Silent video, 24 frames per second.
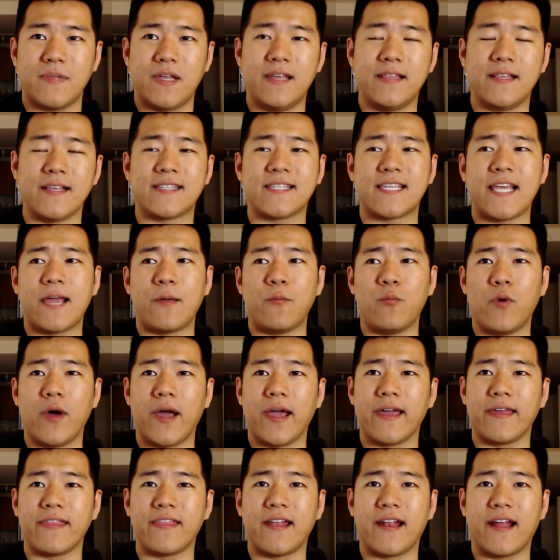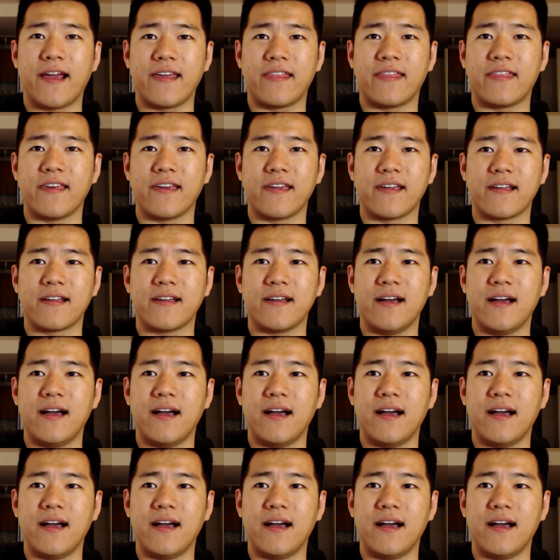In the same way that I think